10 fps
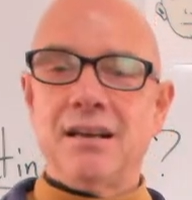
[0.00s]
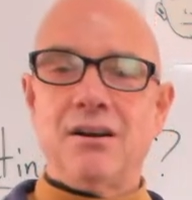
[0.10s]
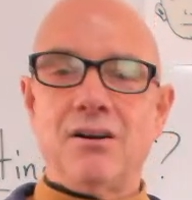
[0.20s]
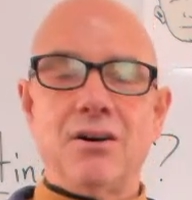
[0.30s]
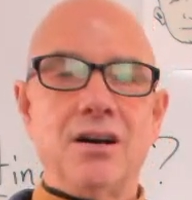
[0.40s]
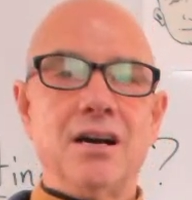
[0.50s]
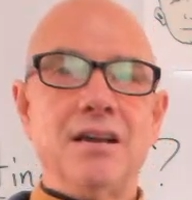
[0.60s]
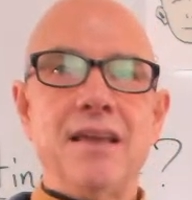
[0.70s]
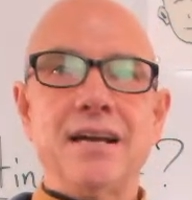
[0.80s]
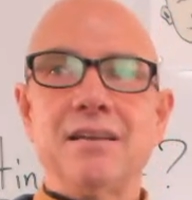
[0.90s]
or
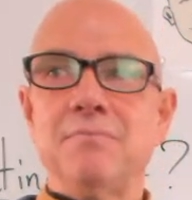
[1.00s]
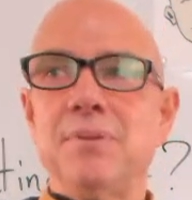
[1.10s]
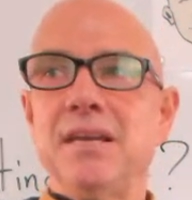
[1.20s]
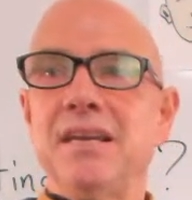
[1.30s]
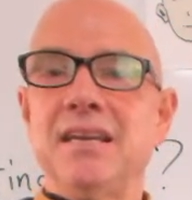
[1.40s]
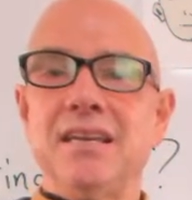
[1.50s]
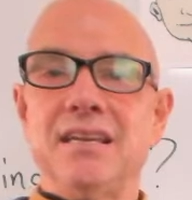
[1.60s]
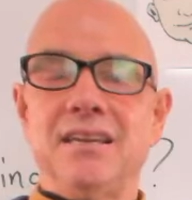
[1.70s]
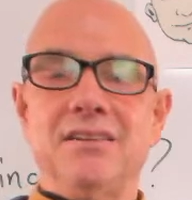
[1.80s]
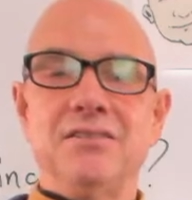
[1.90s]
that can be
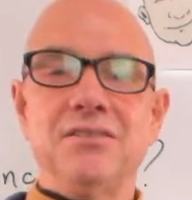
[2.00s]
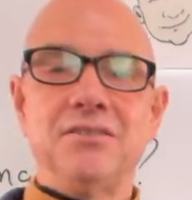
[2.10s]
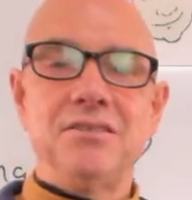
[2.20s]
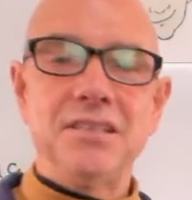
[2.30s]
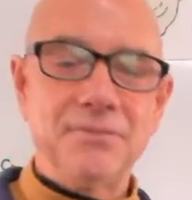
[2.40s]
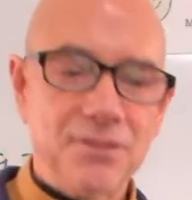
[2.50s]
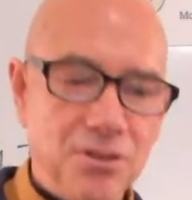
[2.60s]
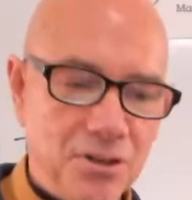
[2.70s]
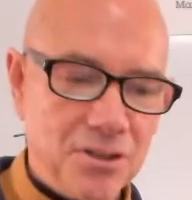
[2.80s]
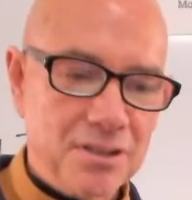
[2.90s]
you know a little
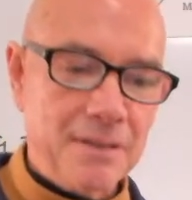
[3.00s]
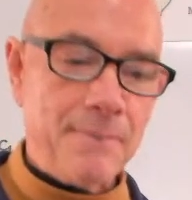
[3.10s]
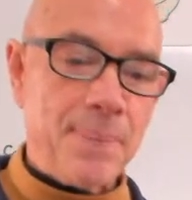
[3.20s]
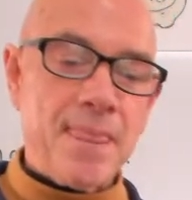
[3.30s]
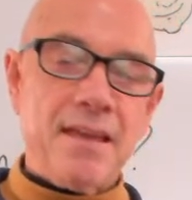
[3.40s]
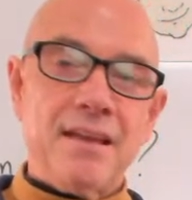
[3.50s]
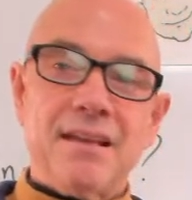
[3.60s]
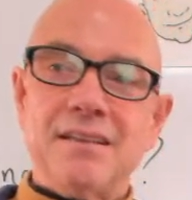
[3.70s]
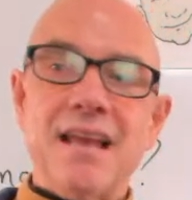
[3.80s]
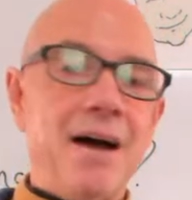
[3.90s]
difficult
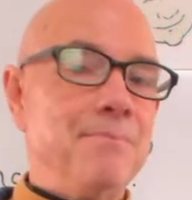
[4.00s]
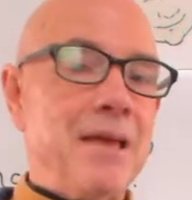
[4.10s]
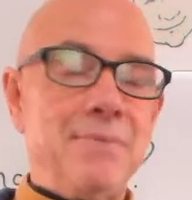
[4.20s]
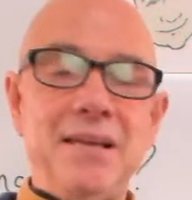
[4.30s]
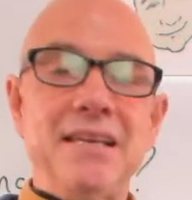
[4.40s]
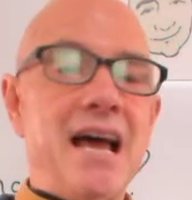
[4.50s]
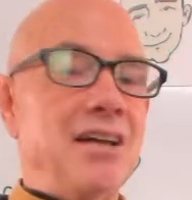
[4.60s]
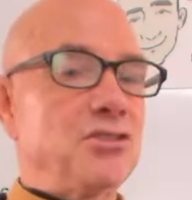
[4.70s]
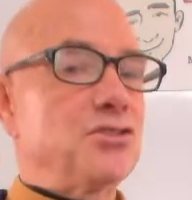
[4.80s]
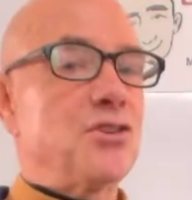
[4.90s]
not maybe
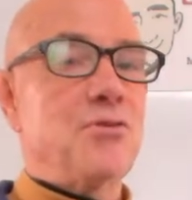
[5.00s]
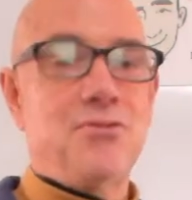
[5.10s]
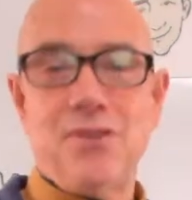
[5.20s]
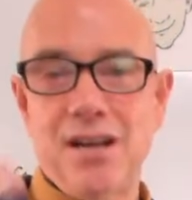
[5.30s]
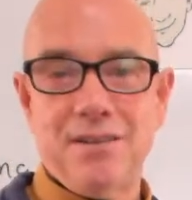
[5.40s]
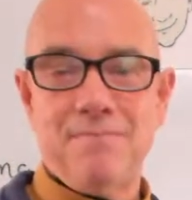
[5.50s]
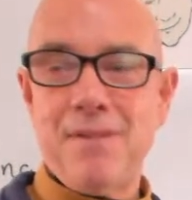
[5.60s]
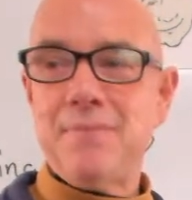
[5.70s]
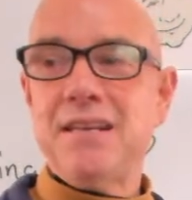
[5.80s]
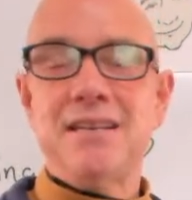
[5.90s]
not so fun,
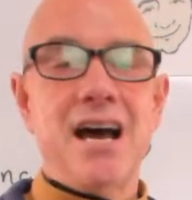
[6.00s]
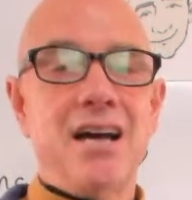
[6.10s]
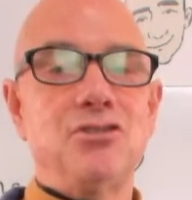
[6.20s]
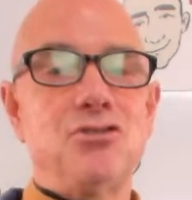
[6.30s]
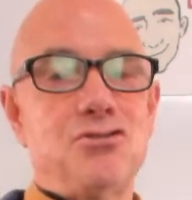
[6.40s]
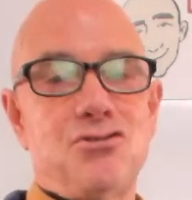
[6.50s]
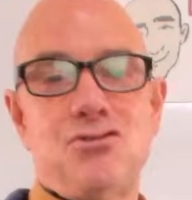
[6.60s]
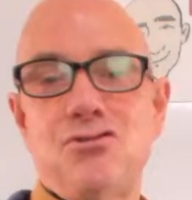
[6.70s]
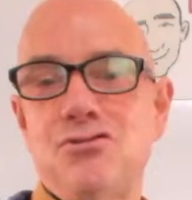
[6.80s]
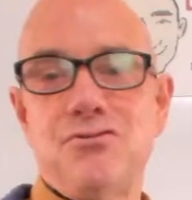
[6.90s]
maybe not
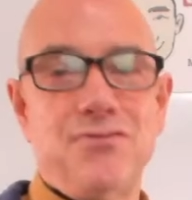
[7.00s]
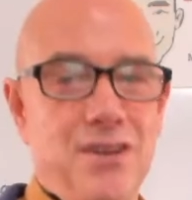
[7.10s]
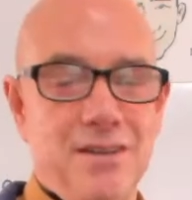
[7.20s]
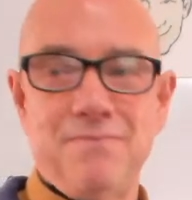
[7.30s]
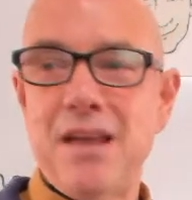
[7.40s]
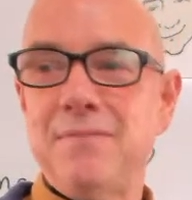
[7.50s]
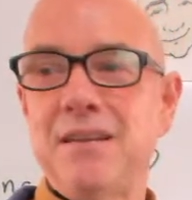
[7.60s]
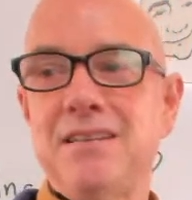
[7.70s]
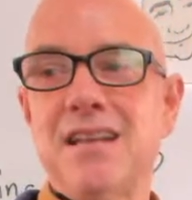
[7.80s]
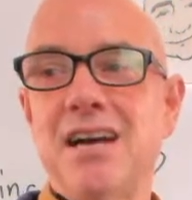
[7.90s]
too fun,
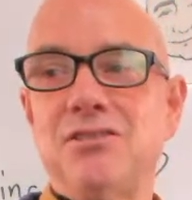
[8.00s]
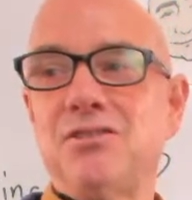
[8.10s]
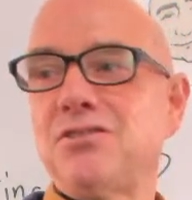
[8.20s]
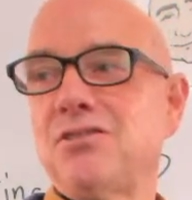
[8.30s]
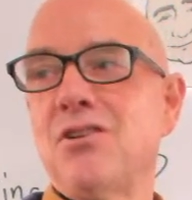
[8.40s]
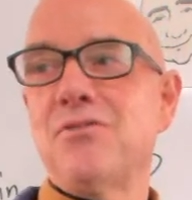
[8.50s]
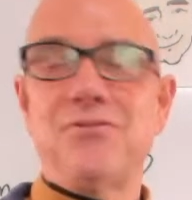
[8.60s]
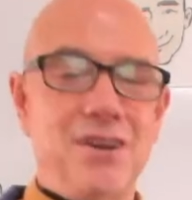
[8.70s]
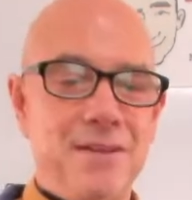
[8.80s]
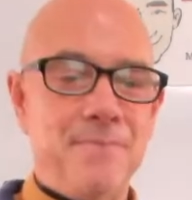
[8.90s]
maybe not so
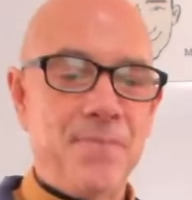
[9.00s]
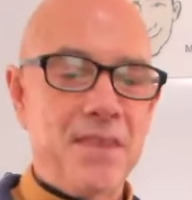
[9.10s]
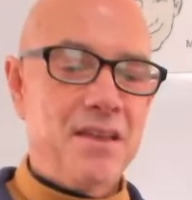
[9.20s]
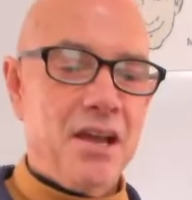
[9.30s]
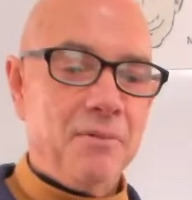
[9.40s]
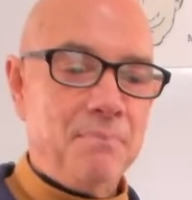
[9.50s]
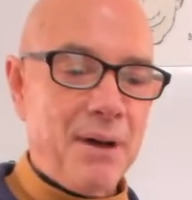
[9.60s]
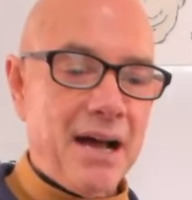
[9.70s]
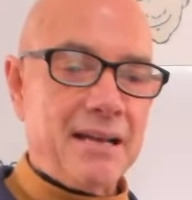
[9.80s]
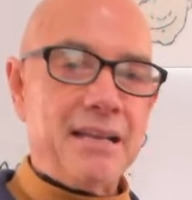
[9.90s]
fun.
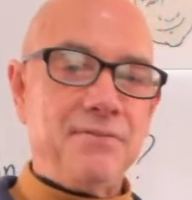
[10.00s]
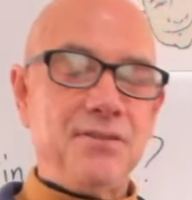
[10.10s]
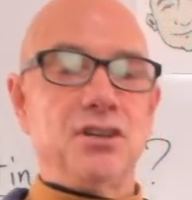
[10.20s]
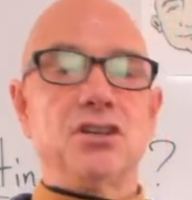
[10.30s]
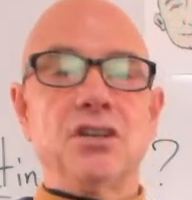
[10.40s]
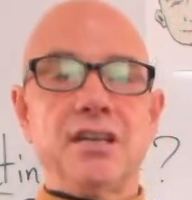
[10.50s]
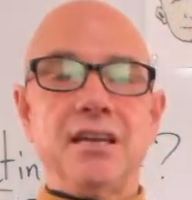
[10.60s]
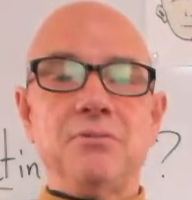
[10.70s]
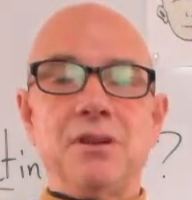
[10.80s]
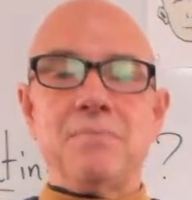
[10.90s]
But if you're
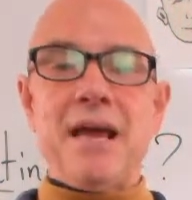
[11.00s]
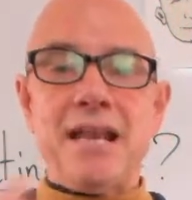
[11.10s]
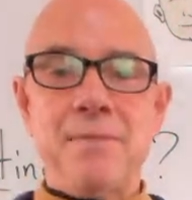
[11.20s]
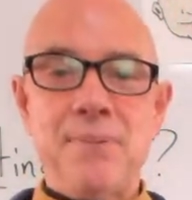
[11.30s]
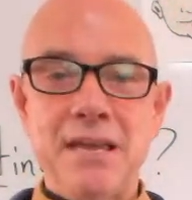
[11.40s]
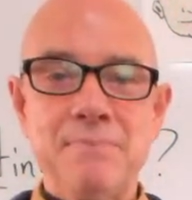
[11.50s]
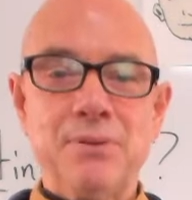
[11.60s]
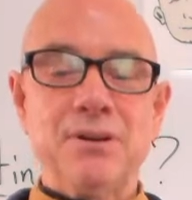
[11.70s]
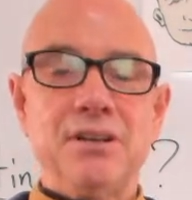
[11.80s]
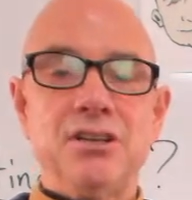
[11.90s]
cooking with many
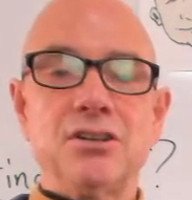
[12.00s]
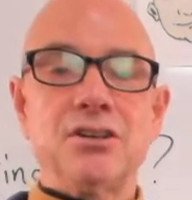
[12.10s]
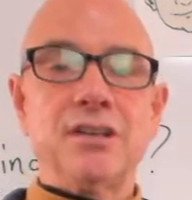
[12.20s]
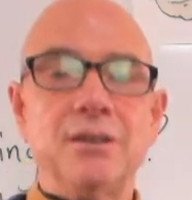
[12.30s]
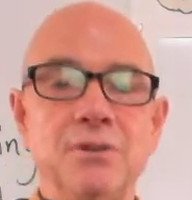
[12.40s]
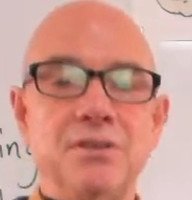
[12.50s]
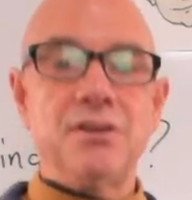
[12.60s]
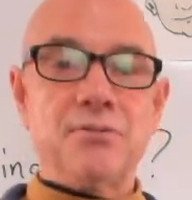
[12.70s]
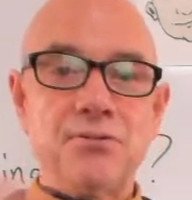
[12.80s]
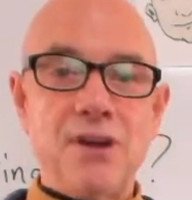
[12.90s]
people, you're cooking with
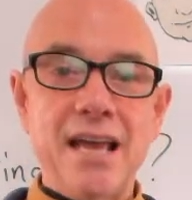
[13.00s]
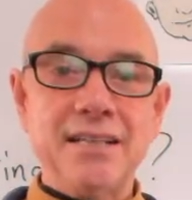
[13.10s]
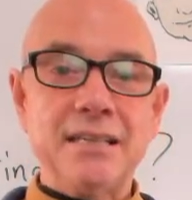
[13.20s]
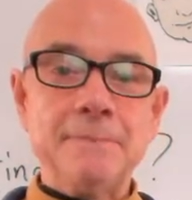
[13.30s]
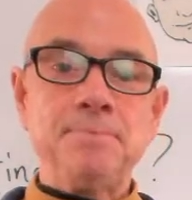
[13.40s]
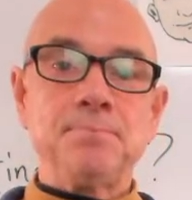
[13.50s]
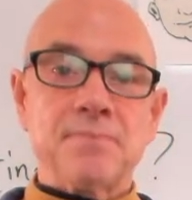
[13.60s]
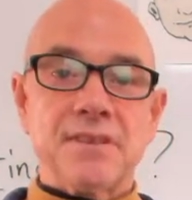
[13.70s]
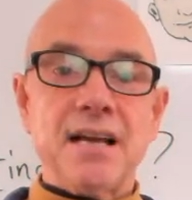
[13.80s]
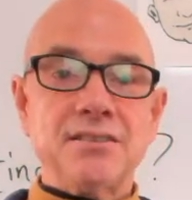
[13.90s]
your friends,
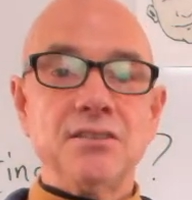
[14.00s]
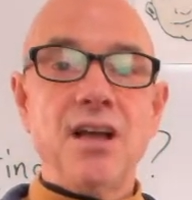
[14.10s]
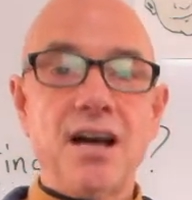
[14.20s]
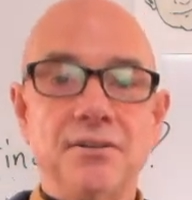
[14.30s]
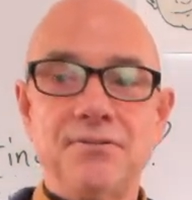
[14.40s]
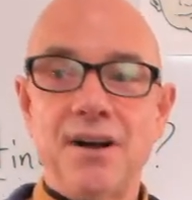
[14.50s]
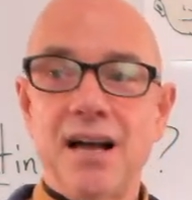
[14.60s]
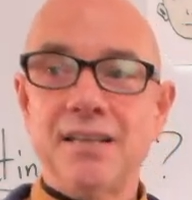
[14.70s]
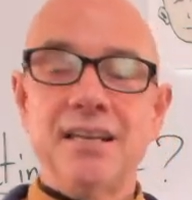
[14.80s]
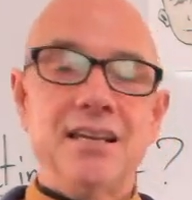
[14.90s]
that's a lot of
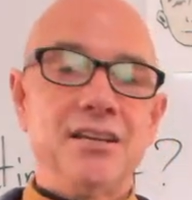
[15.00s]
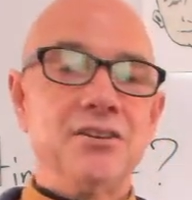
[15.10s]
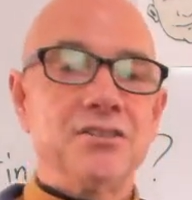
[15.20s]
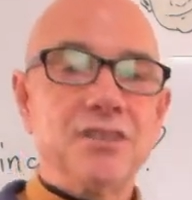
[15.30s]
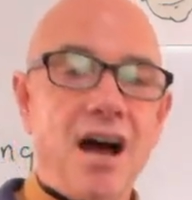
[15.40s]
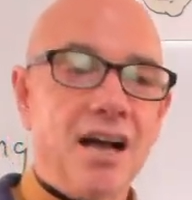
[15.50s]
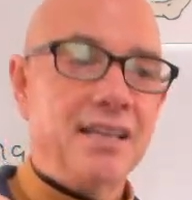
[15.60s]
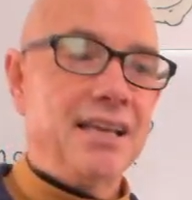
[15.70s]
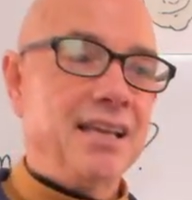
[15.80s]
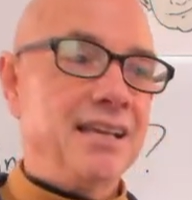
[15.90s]
fun. You're
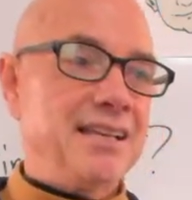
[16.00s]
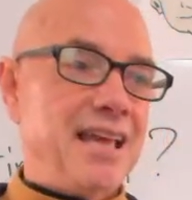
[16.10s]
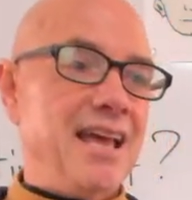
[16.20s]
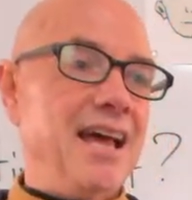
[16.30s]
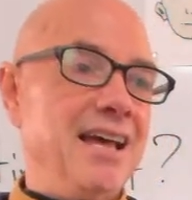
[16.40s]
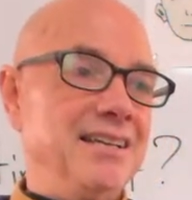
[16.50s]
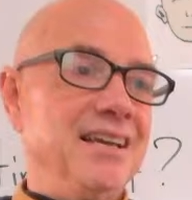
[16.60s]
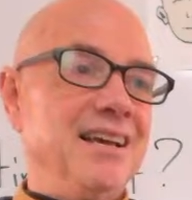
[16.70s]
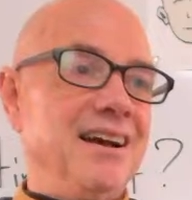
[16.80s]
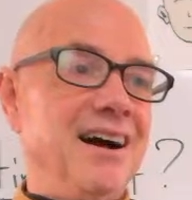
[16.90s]
talking and
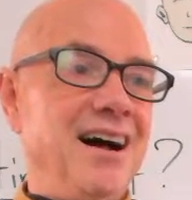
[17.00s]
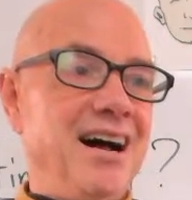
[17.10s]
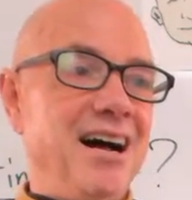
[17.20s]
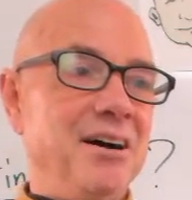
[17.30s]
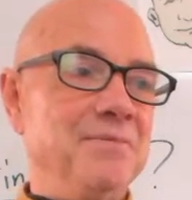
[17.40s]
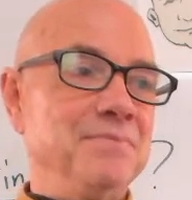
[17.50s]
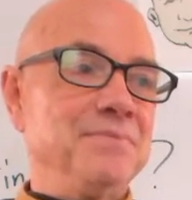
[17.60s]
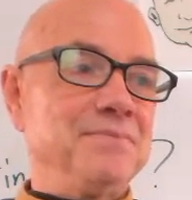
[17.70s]
um,